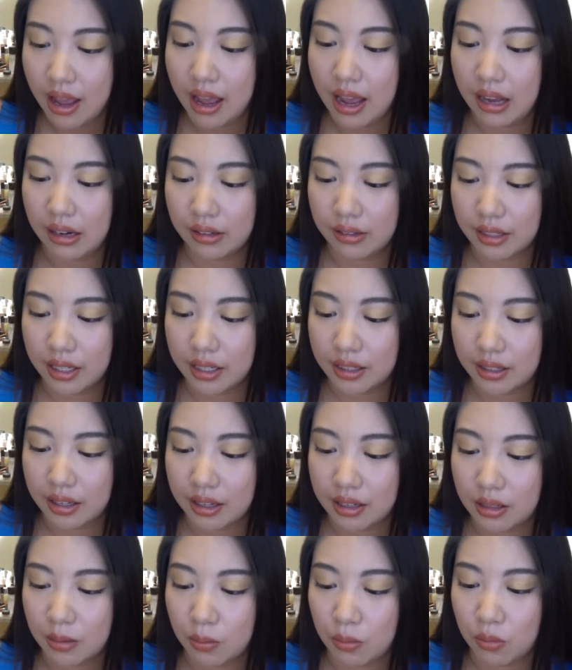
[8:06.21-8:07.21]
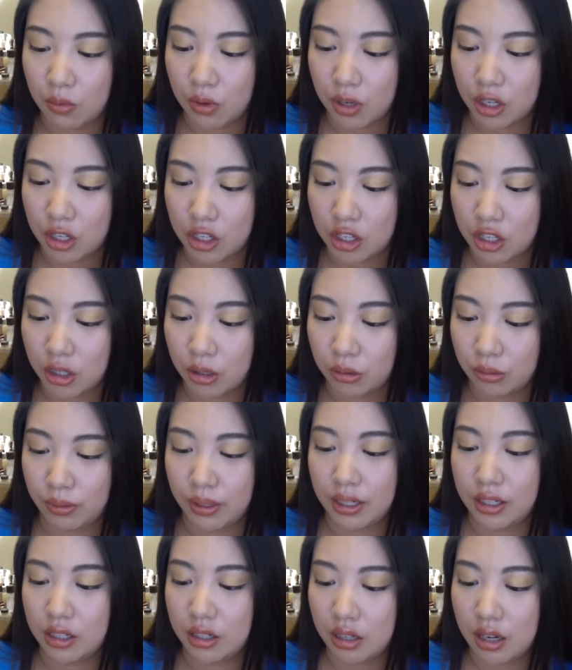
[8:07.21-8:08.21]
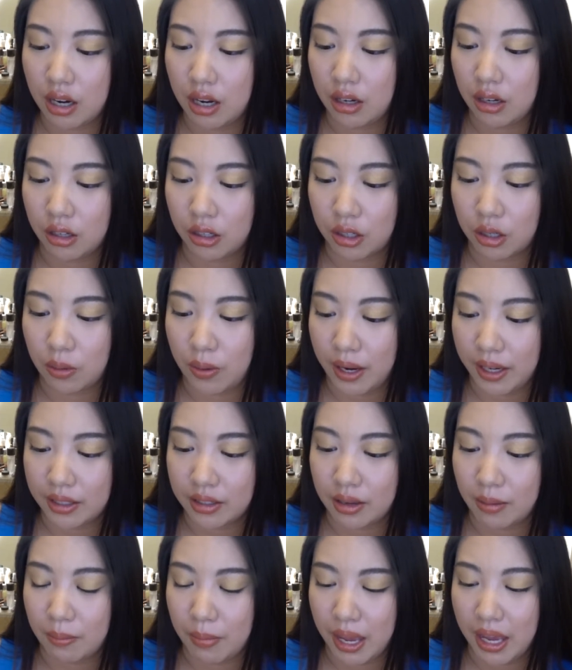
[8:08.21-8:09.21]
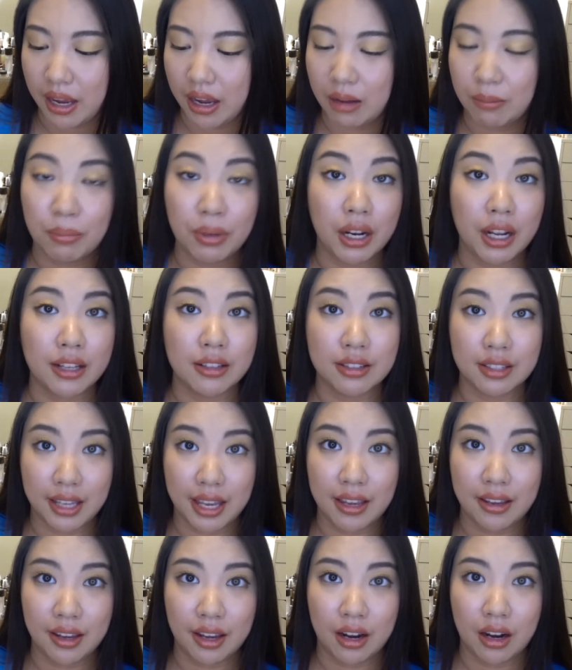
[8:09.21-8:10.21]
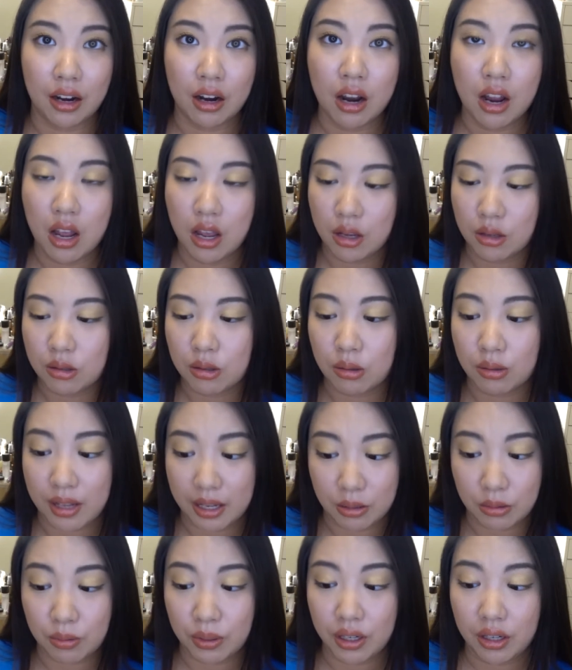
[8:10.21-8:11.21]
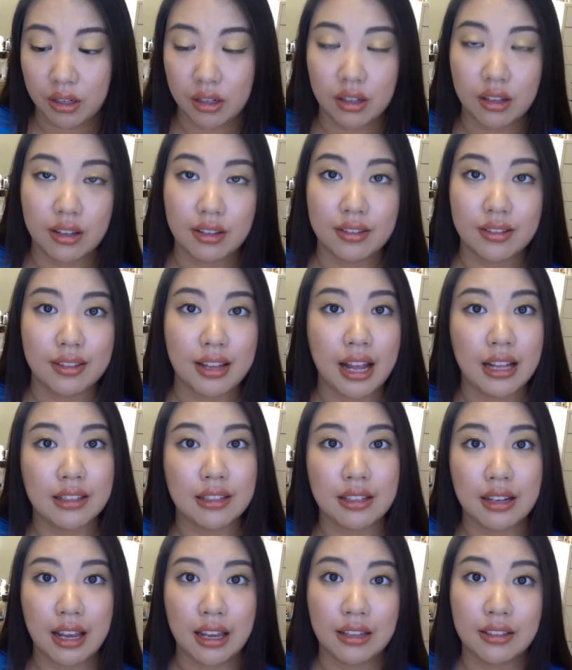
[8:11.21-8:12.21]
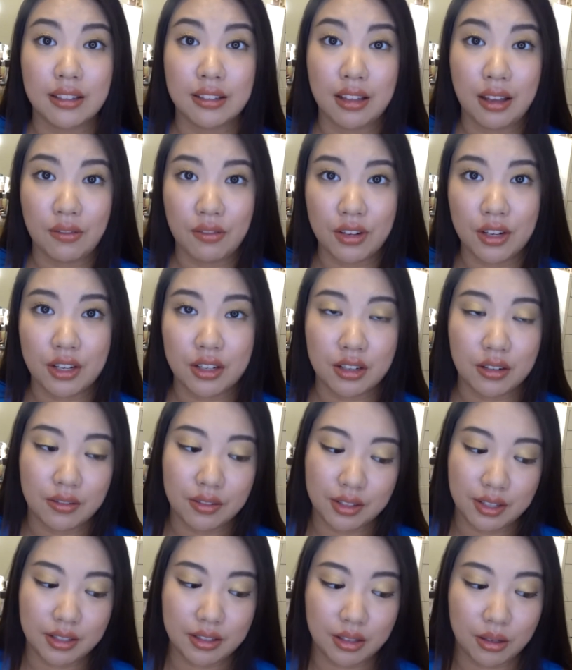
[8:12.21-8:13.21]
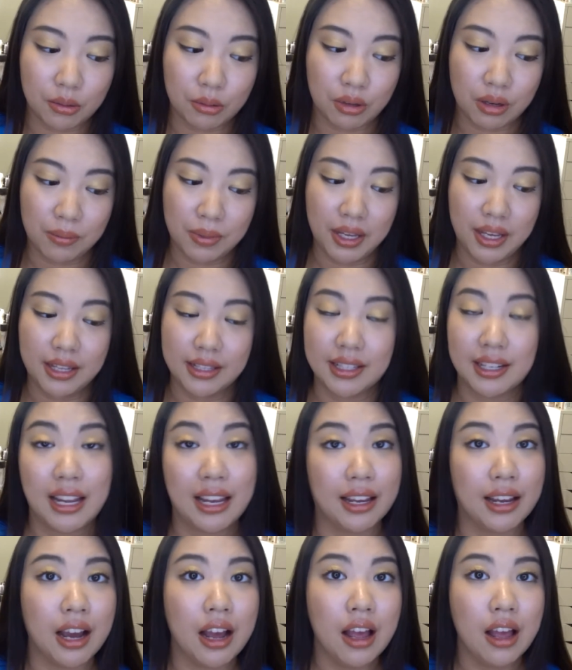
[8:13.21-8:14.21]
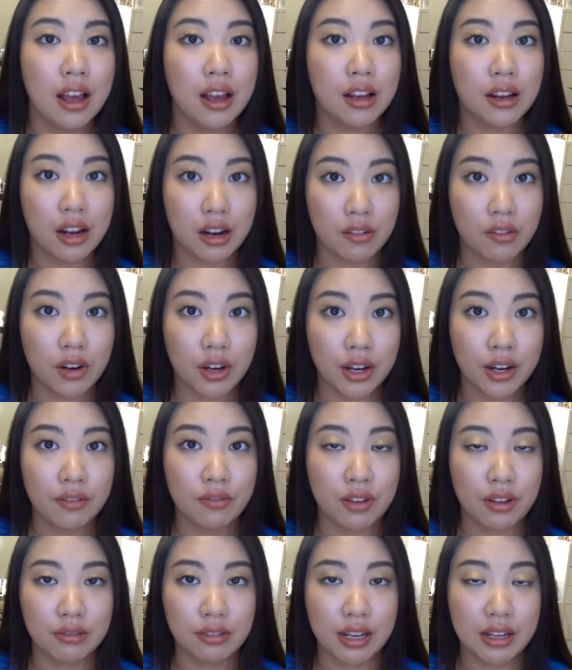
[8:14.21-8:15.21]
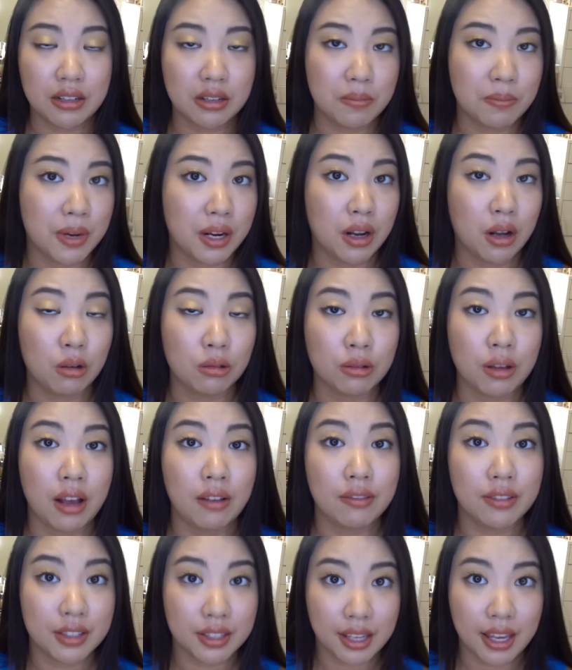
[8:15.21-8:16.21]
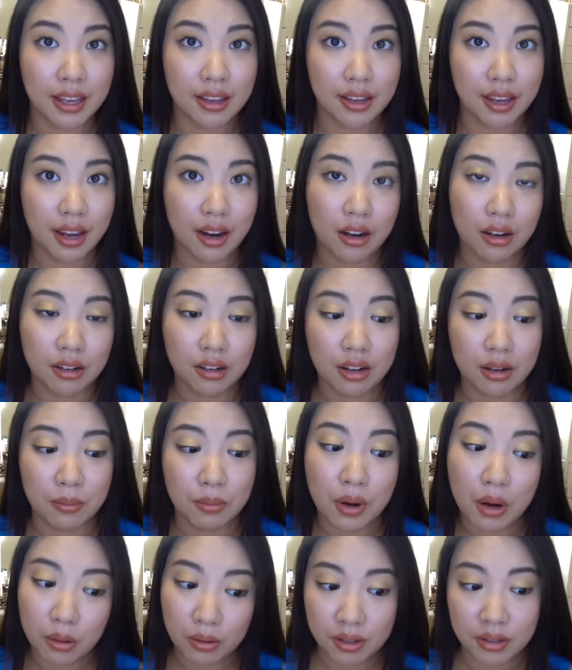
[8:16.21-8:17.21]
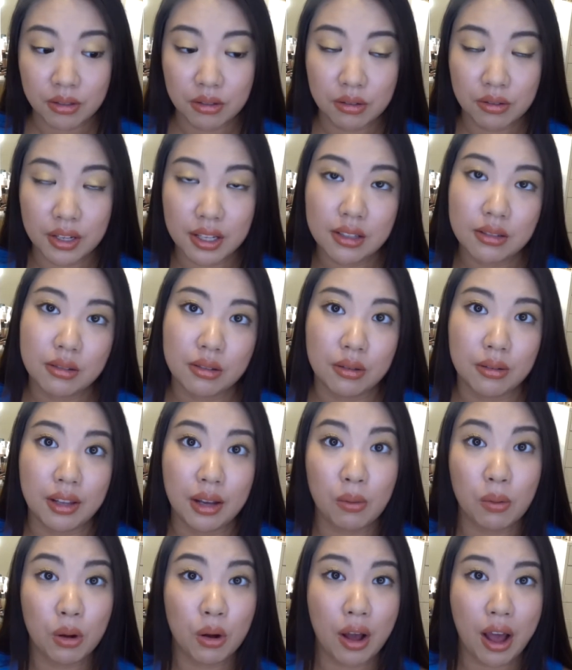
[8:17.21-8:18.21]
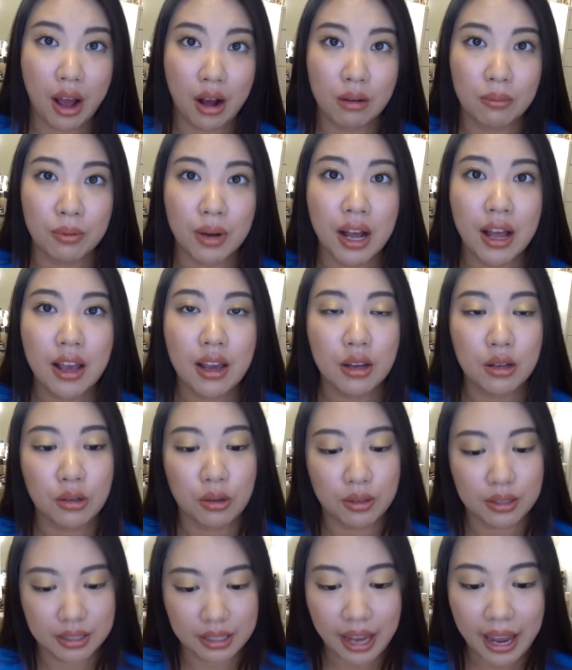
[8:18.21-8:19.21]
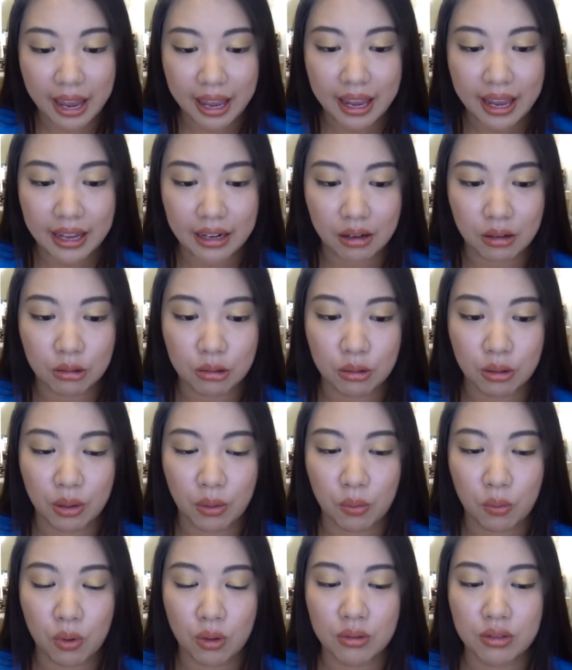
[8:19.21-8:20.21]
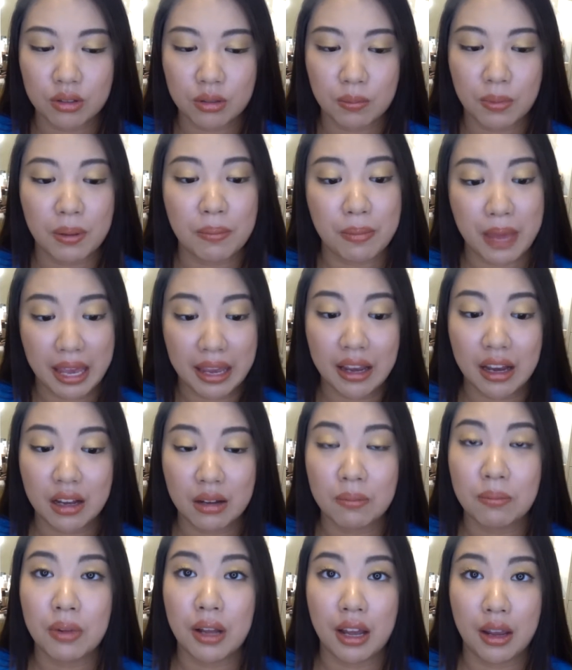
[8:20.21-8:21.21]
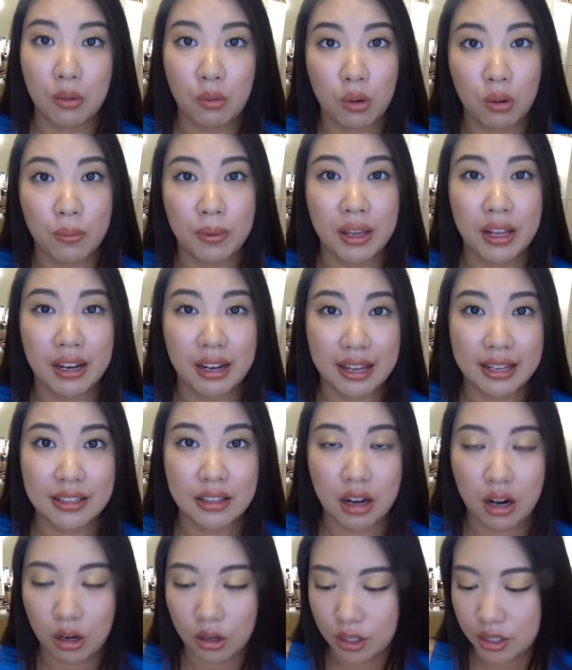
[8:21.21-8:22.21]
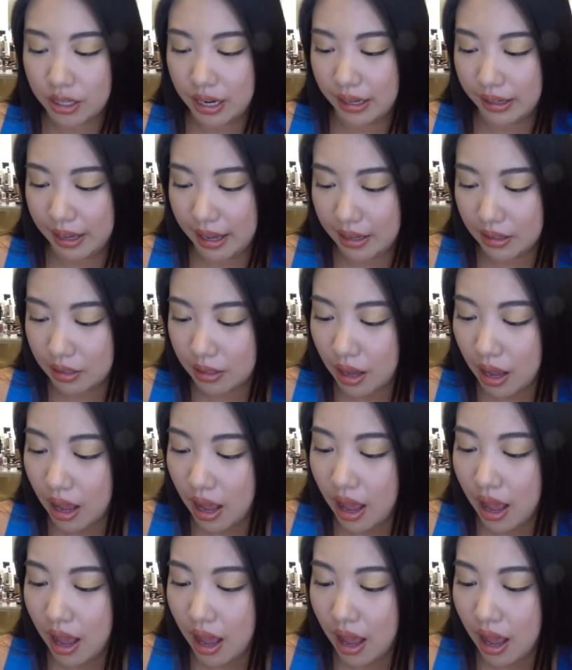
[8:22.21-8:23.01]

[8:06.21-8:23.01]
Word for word: And this is moisture rich color correcting makeup plus skincare. So that's really good because that's like the definition of CC cream is like covering foundation but also have a skincare component to it. So that will help your skin and also it won't just be makeup. It will be less harsh, I guess